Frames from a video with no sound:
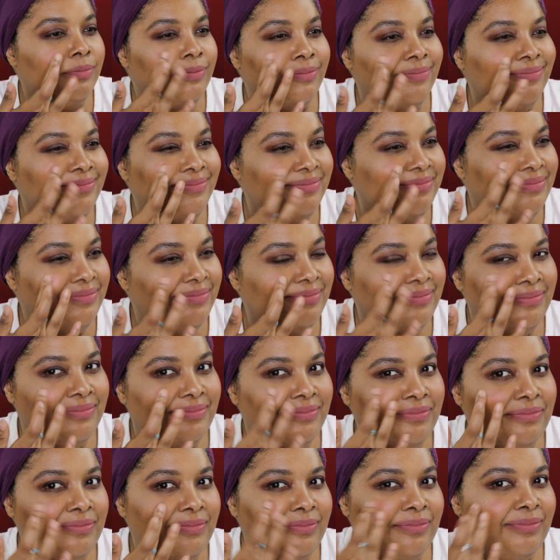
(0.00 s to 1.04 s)

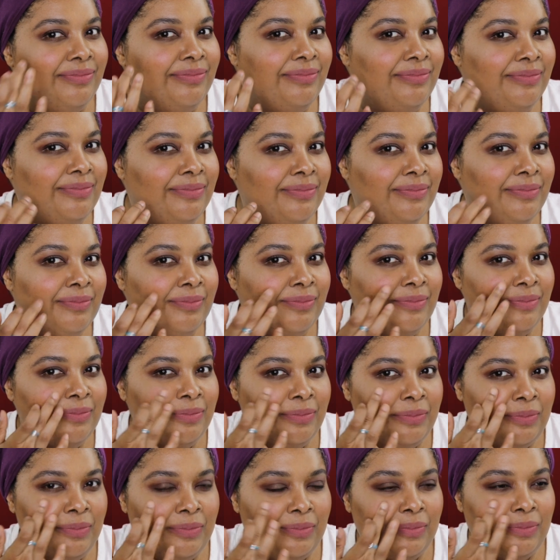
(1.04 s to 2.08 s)

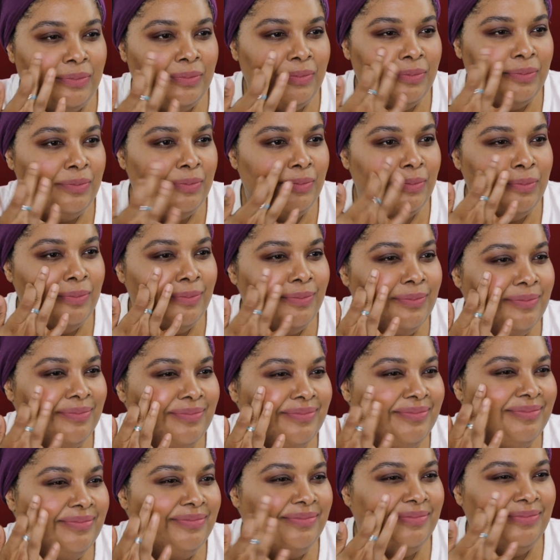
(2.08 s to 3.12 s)

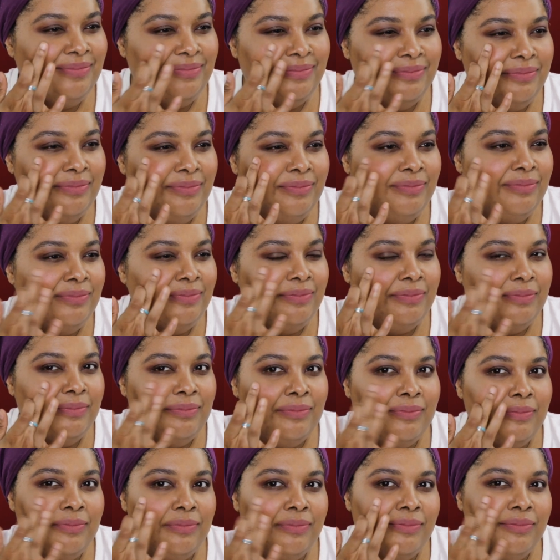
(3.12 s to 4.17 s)

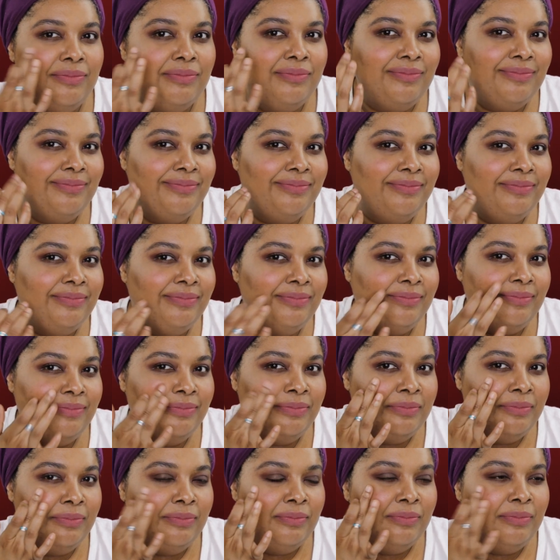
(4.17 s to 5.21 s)

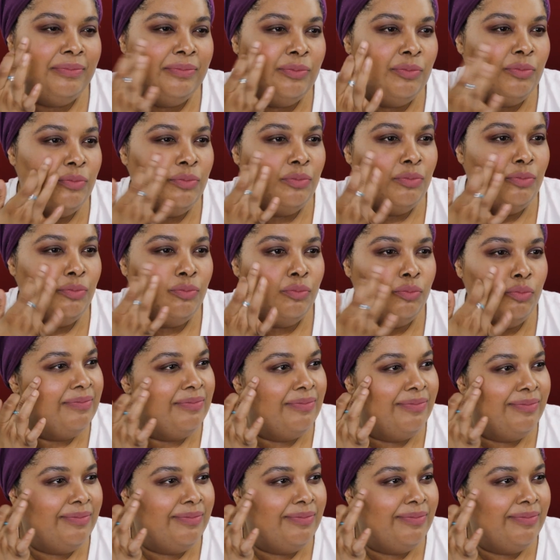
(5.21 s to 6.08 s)
Nothing is said.